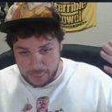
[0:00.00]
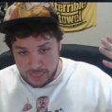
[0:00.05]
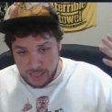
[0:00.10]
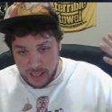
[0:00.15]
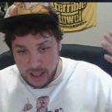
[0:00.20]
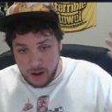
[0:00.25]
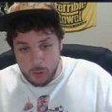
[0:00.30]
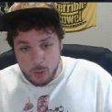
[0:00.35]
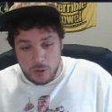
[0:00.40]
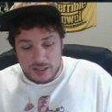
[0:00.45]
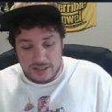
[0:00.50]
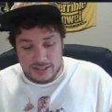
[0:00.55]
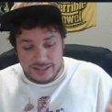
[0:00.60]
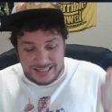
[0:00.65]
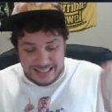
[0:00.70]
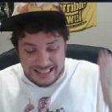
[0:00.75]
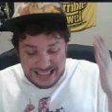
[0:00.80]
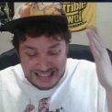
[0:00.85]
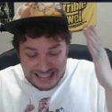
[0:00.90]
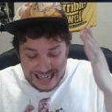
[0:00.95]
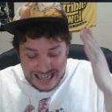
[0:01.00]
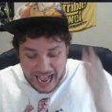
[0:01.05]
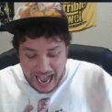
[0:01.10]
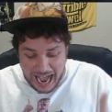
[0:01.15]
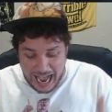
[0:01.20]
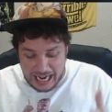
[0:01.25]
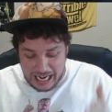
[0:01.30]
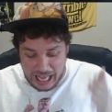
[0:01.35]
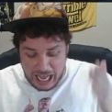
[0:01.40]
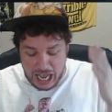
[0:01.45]
there was
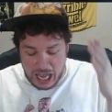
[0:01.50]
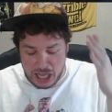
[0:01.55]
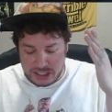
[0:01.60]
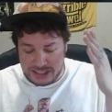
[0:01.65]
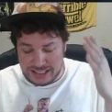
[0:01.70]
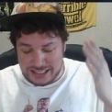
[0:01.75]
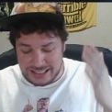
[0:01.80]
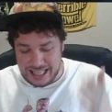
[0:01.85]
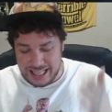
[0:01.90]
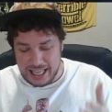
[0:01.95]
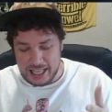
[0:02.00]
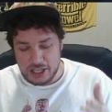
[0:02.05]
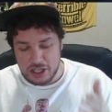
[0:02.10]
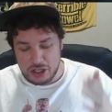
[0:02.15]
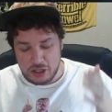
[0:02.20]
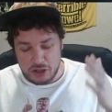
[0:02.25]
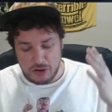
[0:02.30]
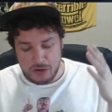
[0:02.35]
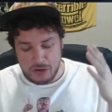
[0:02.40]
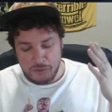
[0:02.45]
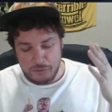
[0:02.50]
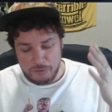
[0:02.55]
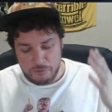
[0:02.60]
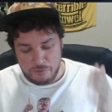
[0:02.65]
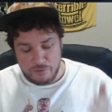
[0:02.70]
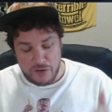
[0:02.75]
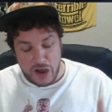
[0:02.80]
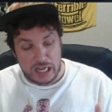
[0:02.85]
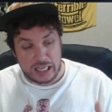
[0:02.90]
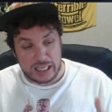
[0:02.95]
not a single
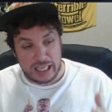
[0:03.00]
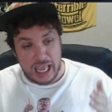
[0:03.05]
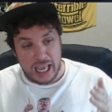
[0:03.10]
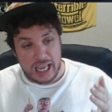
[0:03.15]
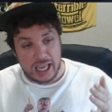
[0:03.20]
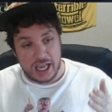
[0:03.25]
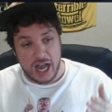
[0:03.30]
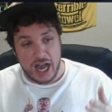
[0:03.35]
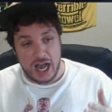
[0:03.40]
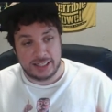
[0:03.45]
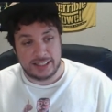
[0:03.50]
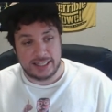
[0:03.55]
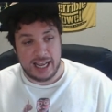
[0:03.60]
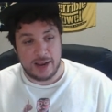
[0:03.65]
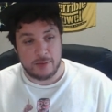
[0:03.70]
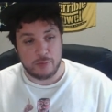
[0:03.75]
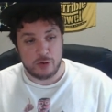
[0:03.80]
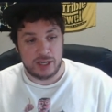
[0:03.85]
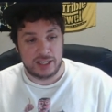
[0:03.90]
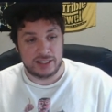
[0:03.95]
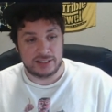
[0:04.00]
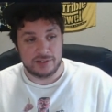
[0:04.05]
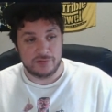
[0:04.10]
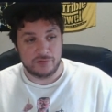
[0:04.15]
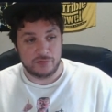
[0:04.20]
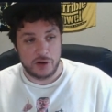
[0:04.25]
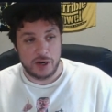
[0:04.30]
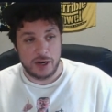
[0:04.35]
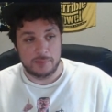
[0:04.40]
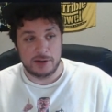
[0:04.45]
fucking goddamn reason
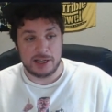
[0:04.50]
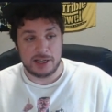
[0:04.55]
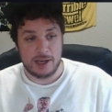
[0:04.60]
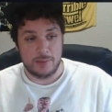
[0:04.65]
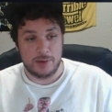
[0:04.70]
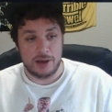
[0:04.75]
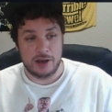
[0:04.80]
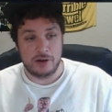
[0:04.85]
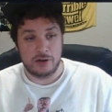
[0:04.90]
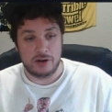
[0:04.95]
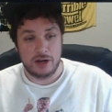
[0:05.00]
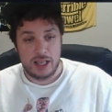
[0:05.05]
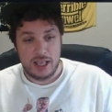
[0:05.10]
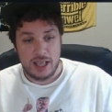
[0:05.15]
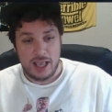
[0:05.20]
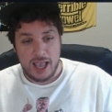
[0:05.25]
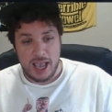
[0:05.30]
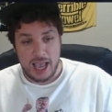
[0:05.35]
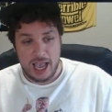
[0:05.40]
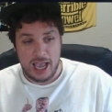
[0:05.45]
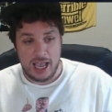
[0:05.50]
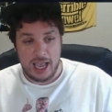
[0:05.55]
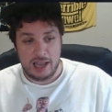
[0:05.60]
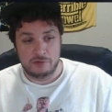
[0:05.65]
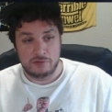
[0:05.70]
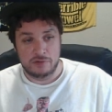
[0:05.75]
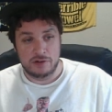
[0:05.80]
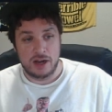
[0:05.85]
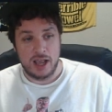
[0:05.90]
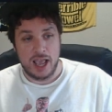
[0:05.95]
for him to come out
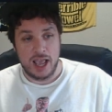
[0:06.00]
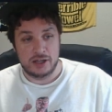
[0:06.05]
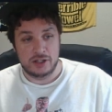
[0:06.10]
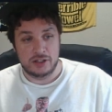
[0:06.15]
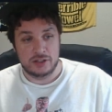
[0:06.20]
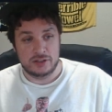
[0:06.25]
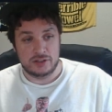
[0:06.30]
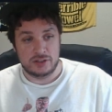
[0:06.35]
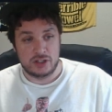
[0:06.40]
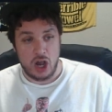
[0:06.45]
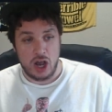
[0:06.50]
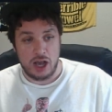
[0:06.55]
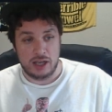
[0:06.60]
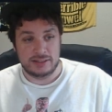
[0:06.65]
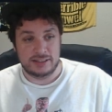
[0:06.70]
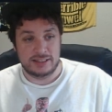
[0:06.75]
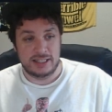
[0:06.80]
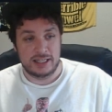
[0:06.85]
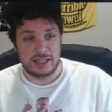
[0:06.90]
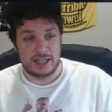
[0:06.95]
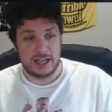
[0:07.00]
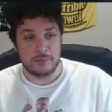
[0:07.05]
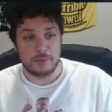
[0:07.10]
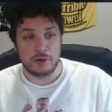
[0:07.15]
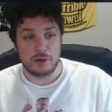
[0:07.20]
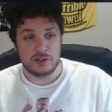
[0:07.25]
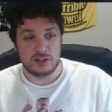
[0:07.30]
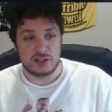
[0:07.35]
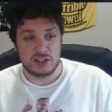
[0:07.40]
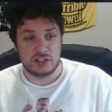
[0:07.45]
and cost Dean
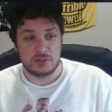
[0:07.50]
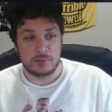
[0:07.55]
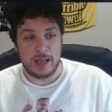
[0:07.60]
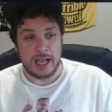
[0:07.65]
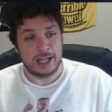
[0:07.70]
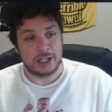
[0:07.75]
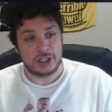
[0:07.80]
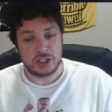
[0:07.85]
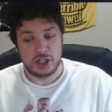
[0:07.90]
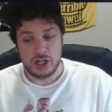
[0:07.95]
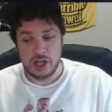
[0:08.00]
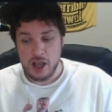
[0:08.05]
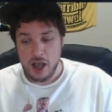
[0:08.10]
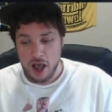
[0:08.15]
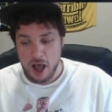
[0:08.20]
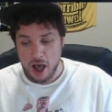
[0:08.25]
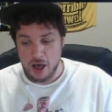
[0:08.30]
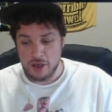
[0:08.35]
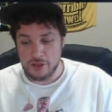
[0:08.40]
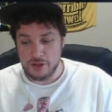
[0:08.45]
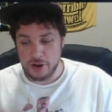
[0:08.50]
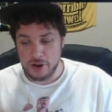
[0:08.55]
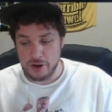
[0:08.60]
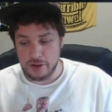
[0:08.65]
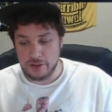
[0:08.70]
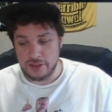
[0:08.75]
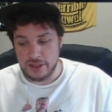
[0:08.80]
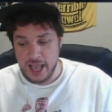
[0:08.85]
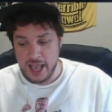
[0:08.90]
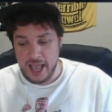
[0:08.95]
Ambrose this match
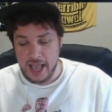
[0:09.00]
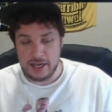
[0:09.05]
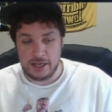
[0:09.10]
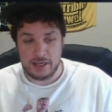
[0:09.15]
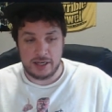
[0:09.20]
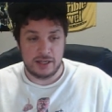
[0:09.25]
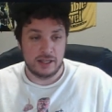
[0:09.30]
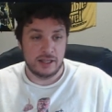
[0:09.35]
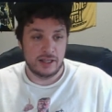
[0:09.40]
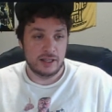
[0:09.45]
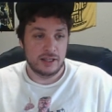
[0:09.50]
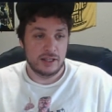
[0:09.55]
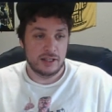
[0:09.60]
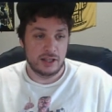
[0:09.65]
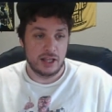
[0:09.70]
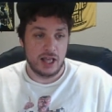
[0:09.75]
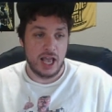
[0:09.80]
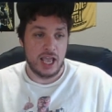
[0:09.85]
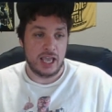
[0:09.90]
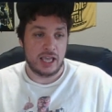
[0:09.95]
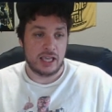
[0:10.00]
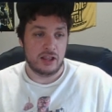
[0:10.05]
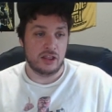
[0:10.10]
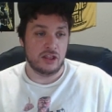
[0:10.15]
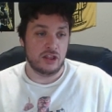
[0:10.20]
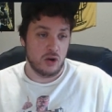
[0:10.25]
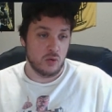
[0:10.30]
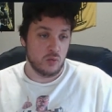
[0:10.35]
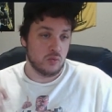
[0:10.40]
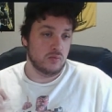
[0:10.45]
other than like
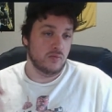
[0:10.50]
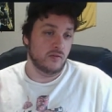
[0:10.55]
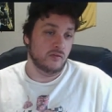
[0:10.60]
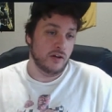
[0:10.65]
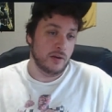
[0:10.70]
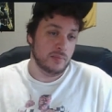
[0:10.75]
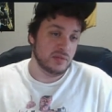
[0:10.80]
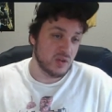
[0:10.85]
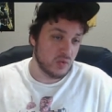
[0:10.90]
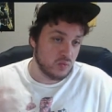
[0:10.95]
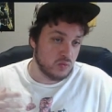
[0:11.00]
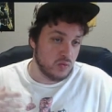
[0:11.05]
from the